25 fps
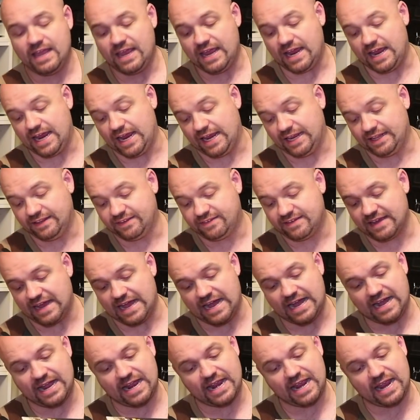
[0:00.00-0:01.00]
And
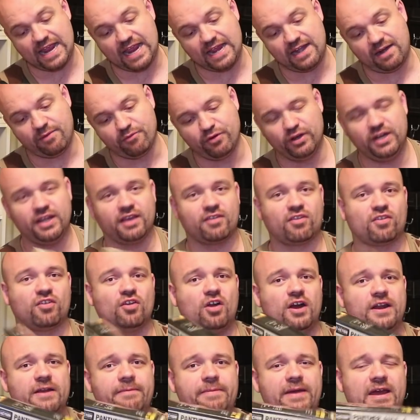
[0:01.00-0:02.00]
I'm really
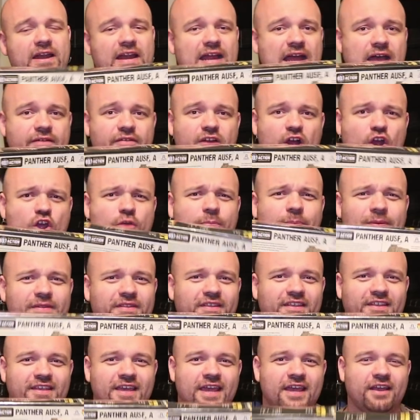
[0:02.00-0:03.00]
excited about it. I haven't opened
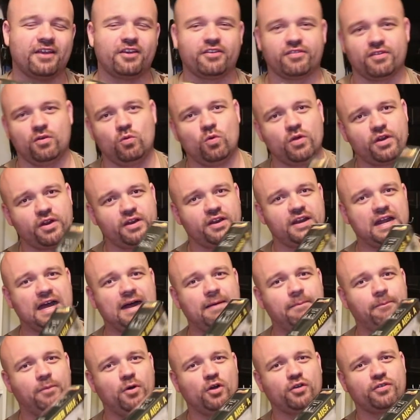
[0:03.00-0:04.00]
it yet because I wanted to
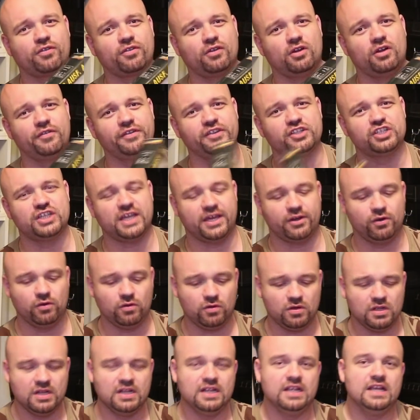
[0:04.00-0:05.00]
unbox it on the
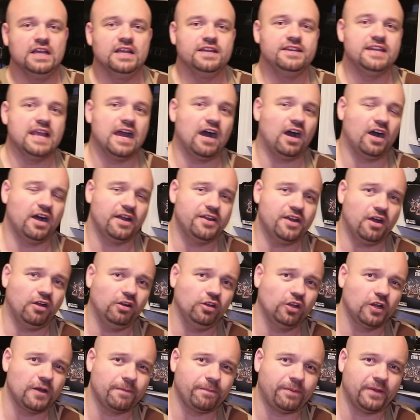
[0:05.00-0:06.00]
channel. Now, I know a
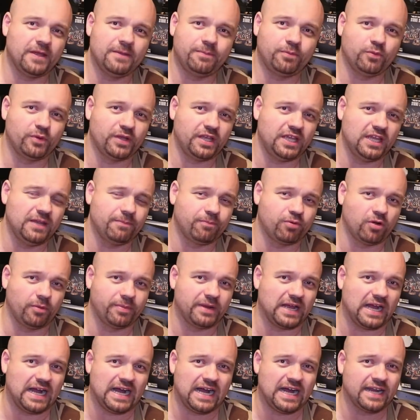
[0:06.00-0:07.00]
lot of people here
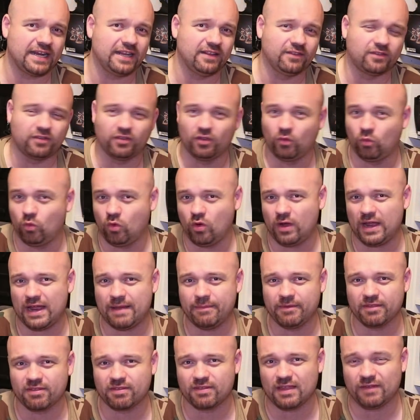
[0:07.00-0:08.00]
probably aren't into the
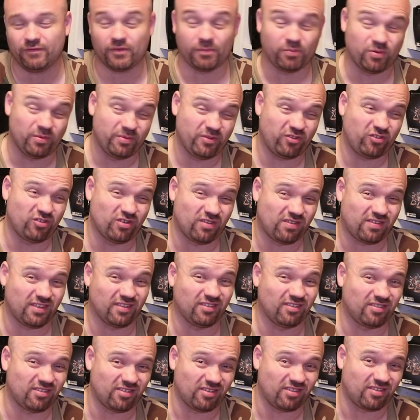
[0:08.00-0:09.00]
Warhammer stuff. I probably should have said
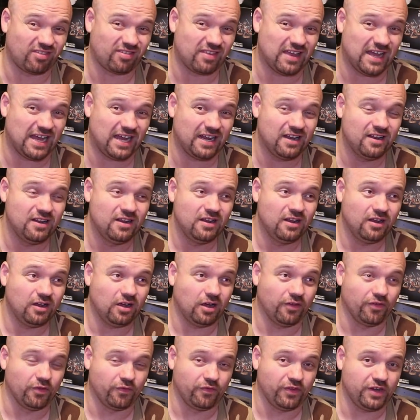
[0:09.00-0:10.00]
this at the start
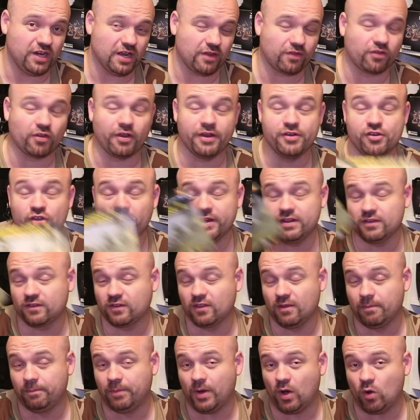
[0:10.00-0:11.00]
of the video. Sorry, not into
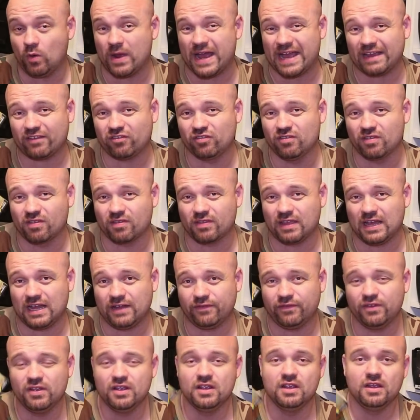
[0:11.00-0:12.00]
the bolt action
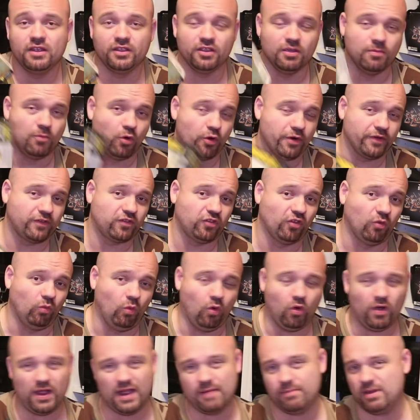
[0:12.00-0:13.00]
stuff. You're more into the
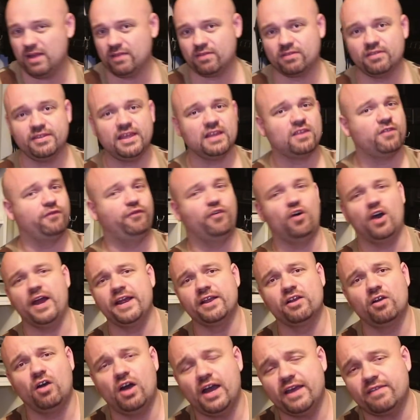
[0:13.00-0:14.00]
Warhammer. So that's fine,
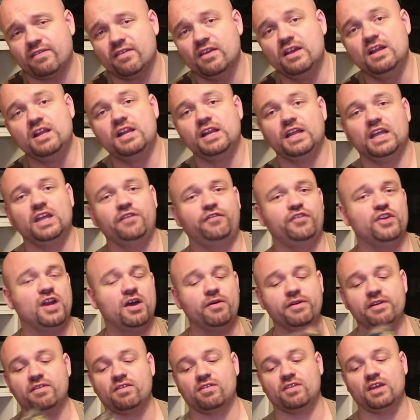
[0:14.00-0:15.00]
guys. If you don't
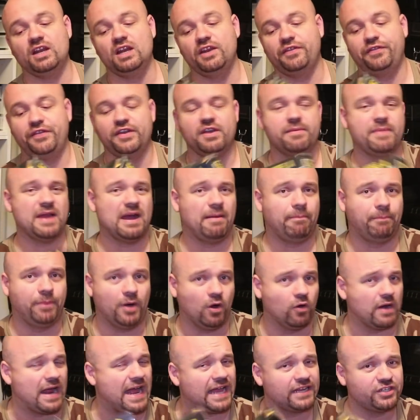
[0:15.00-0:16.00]
want to see anything about
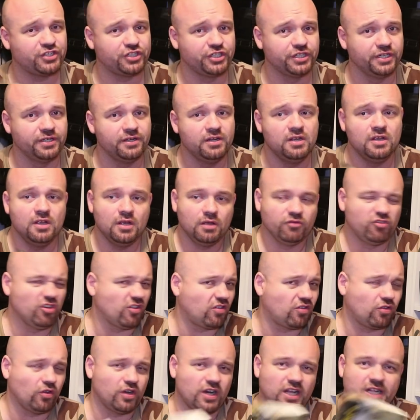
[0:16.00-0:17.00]
bolt action,
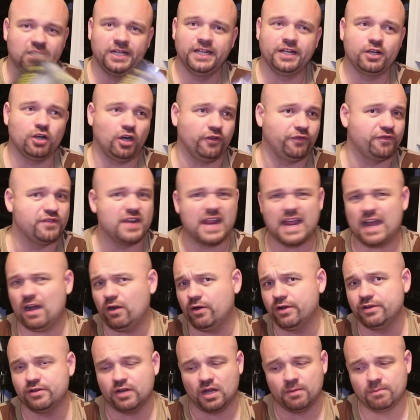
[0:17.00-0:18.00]
just sort of click off
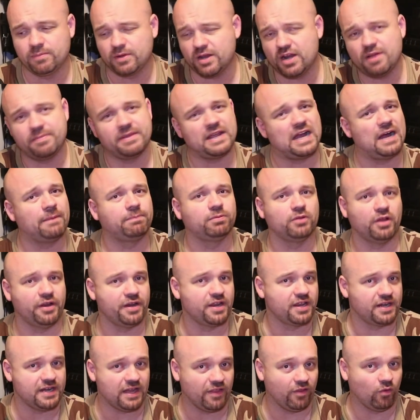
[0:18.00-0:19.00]
now. And I'm going to be
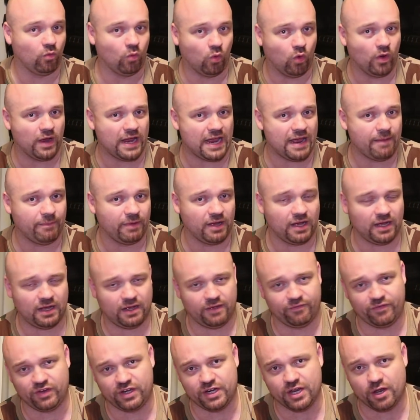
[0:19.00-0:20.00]
uploading another
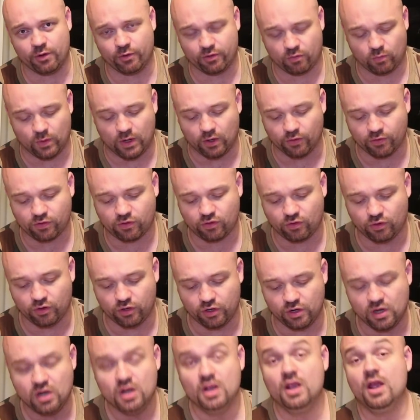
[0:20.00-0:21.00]
Warhammer video as well
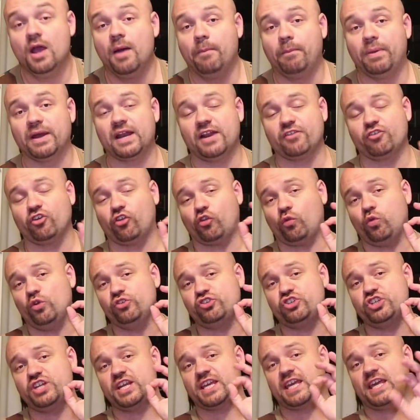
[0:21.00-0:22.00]
soon. But I just
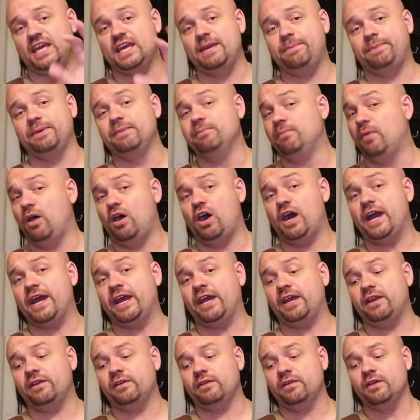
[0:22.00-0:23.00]
want you to keep in
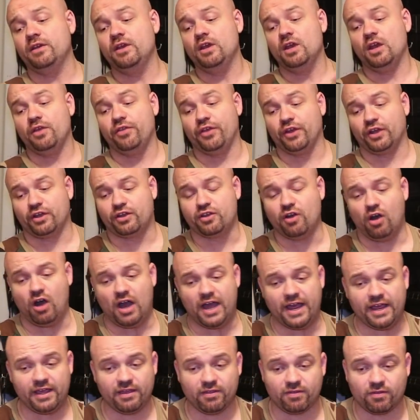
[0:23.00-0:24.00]
mind that,
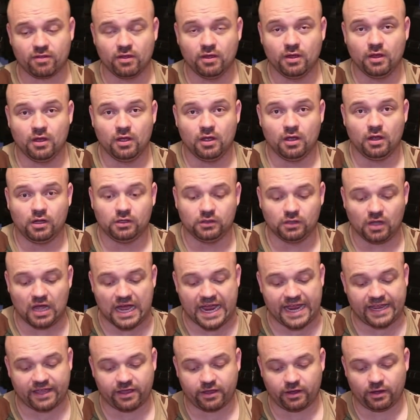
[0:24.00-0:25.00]
guys,
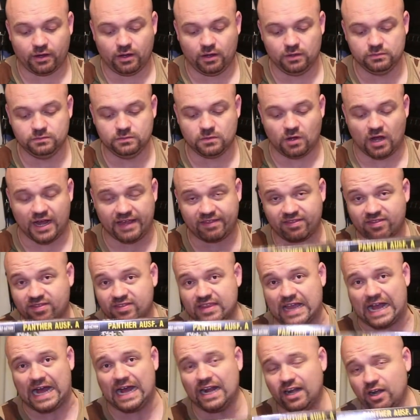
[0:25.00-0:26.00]
like, I
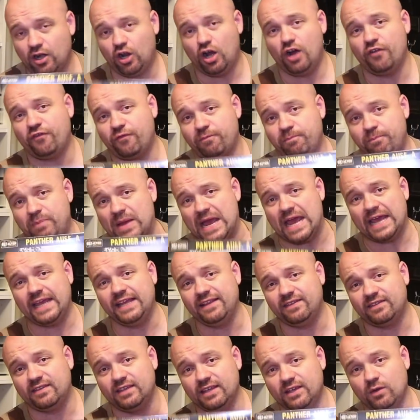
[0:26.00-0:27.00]
started off
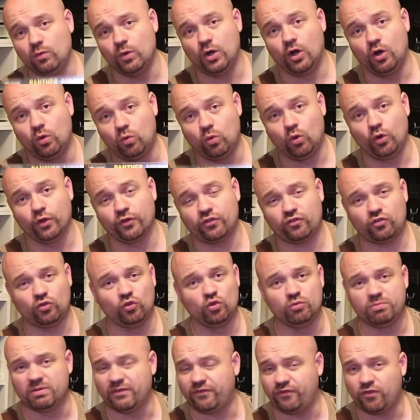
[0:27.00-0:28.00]
painting World War
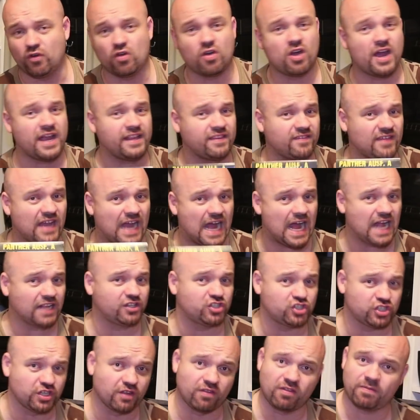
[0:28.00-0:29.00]
II before I
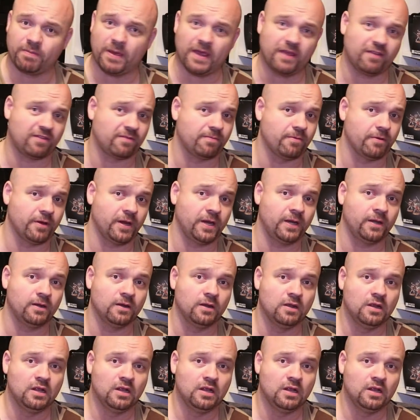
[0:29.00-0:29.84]
touched the Space Marine.